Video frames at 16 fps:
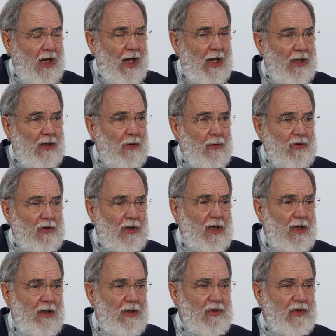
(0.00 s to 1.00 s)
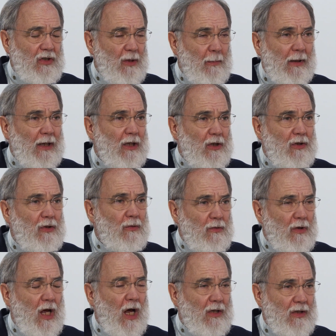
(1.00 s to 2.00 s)
And those skills typically
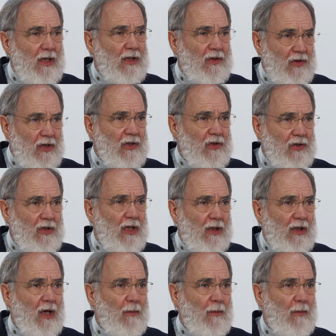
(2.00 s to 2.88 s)
do not exist in